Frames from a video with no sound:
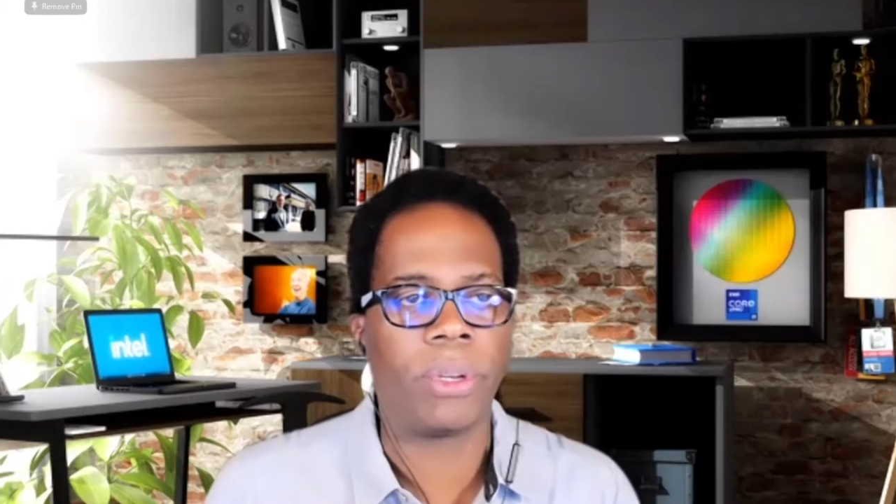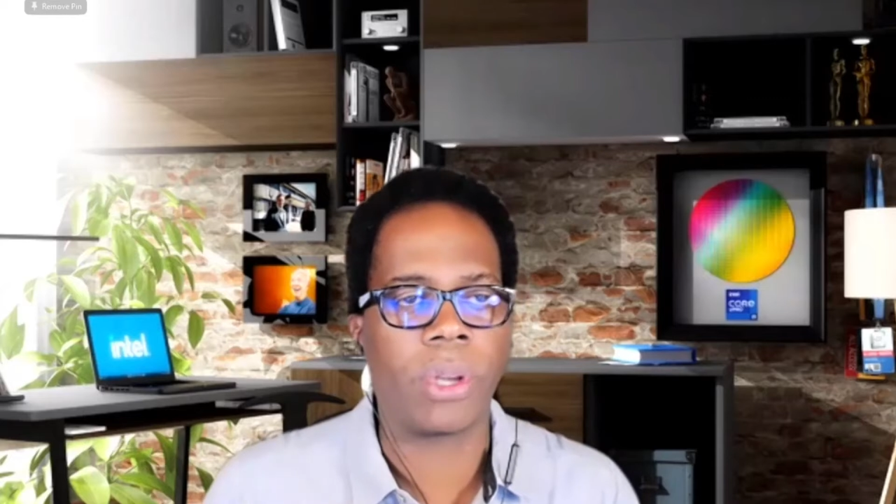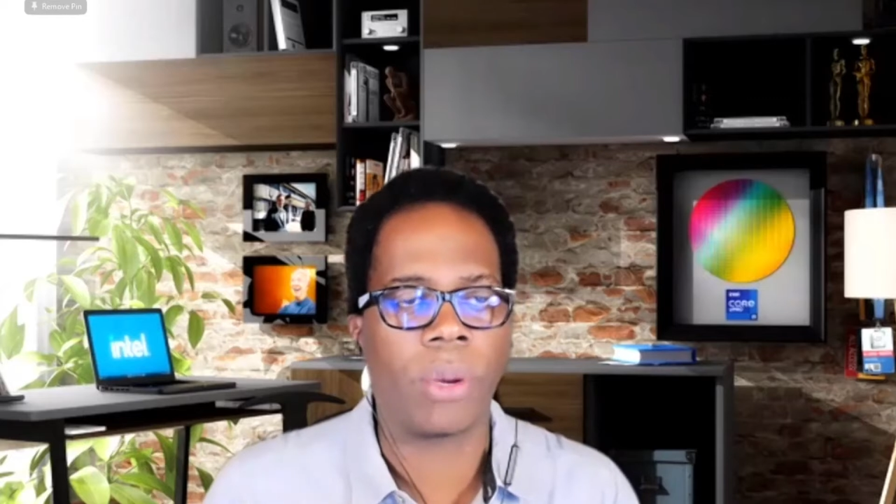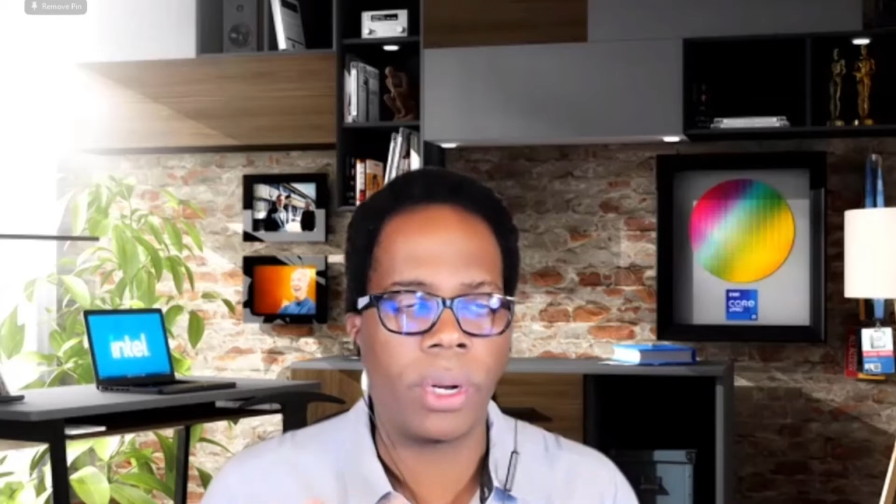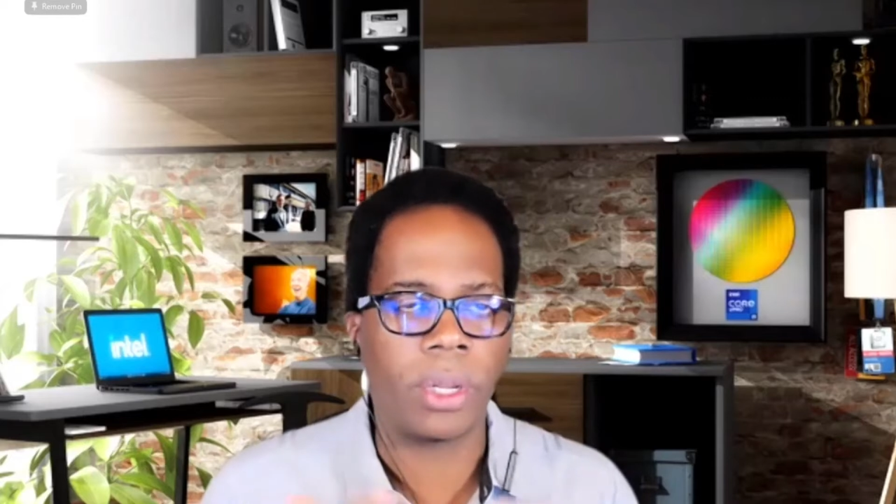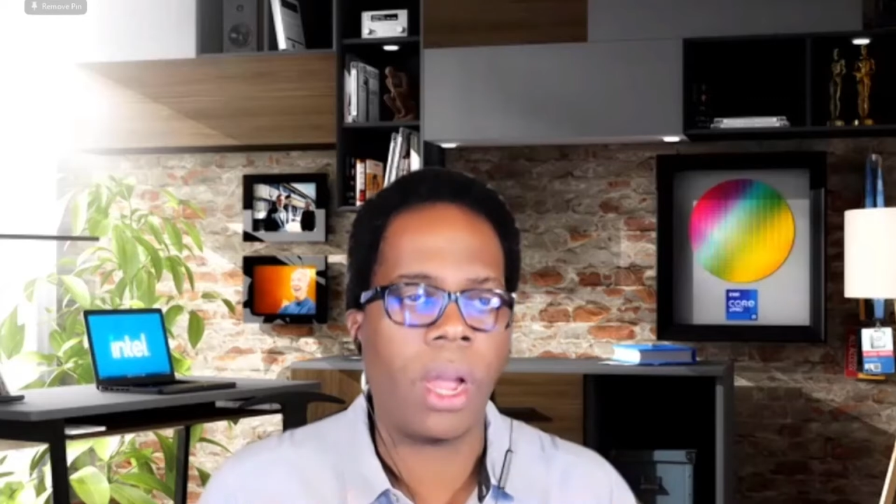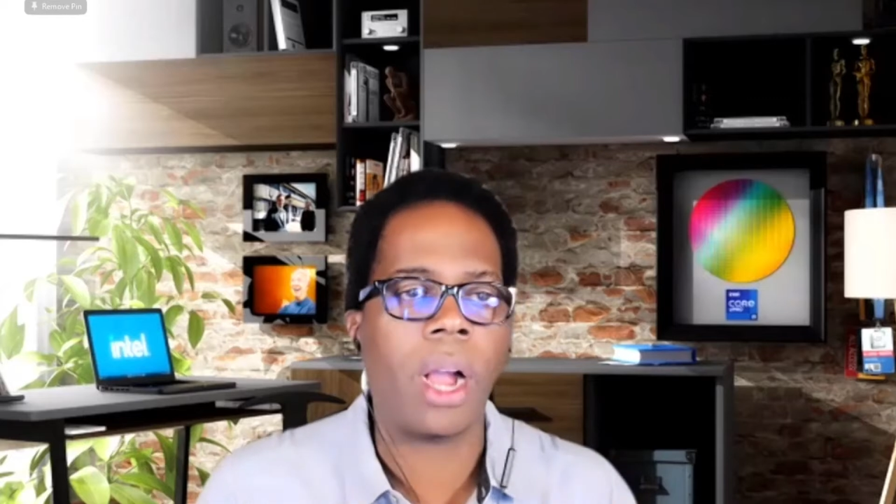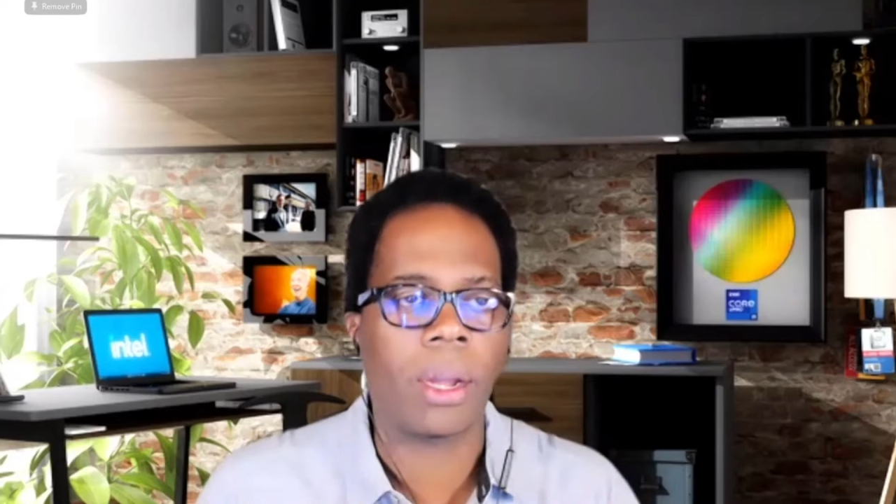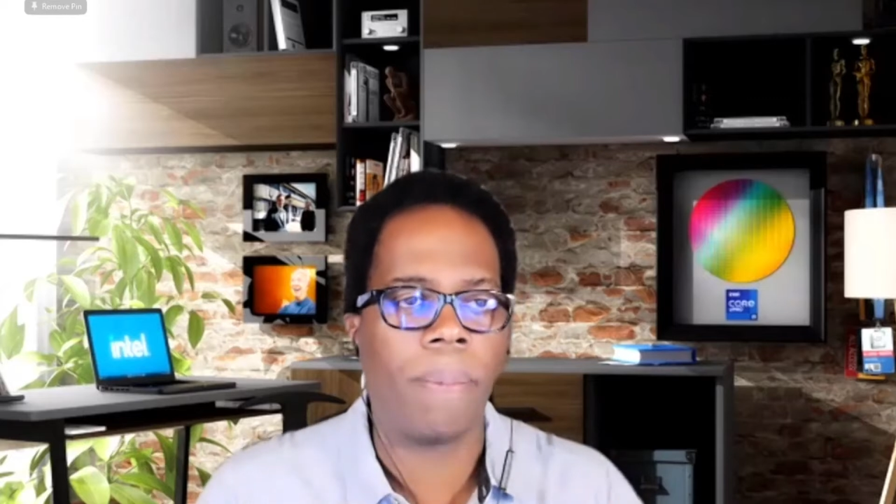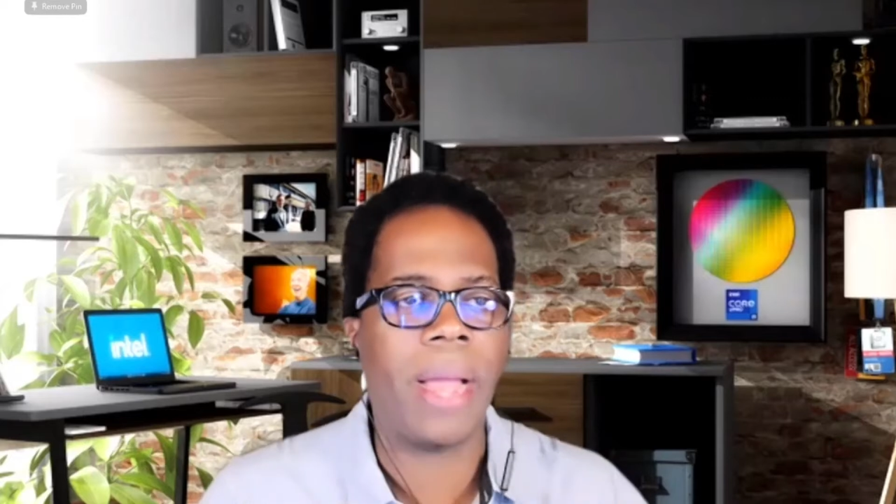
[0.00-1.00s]
So I want to
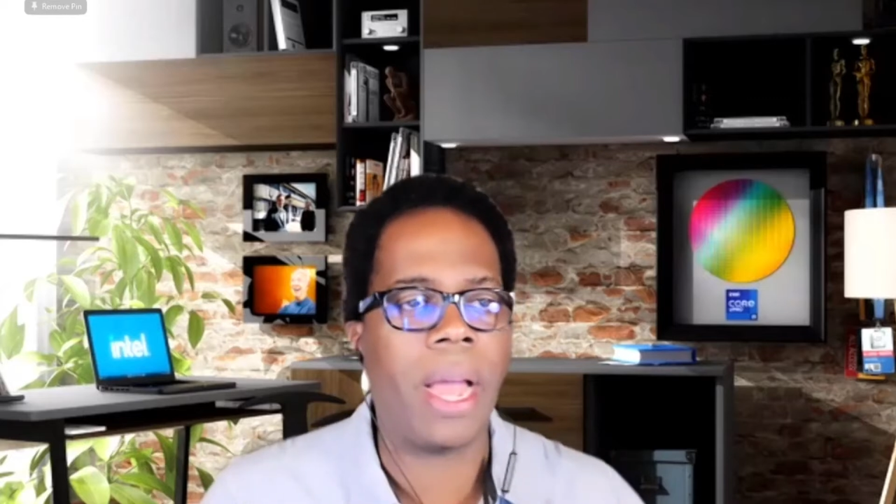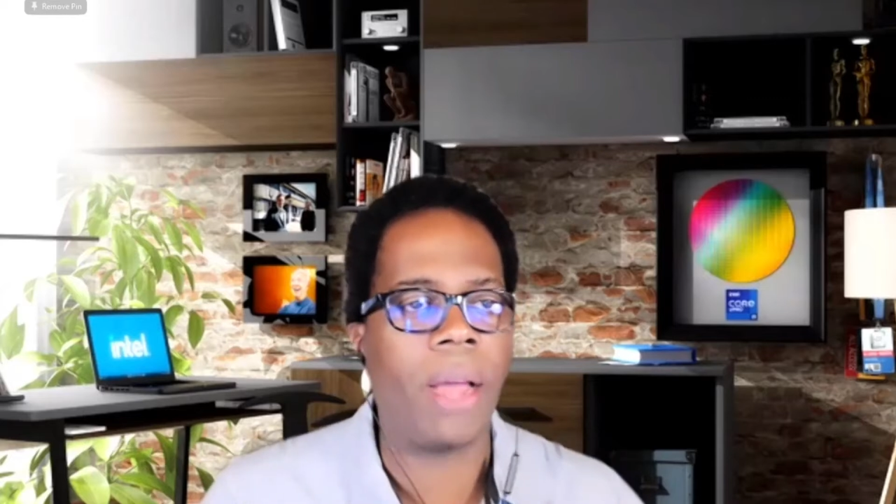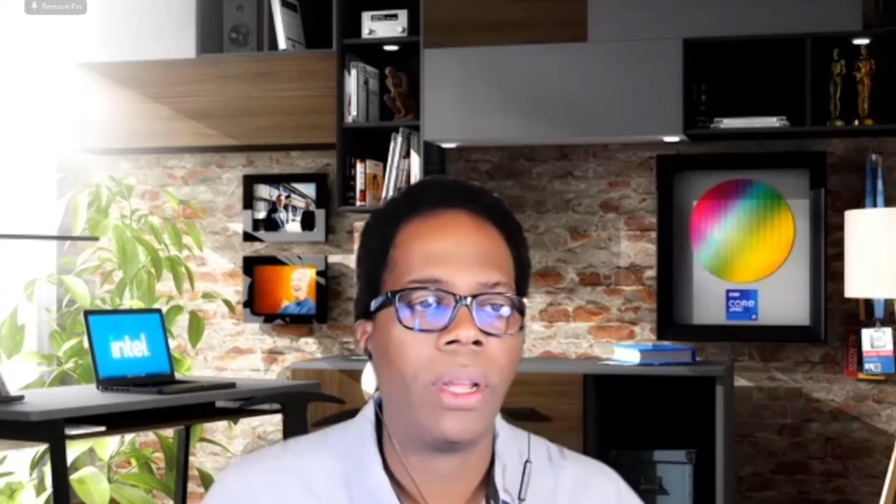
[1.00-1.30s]
talk about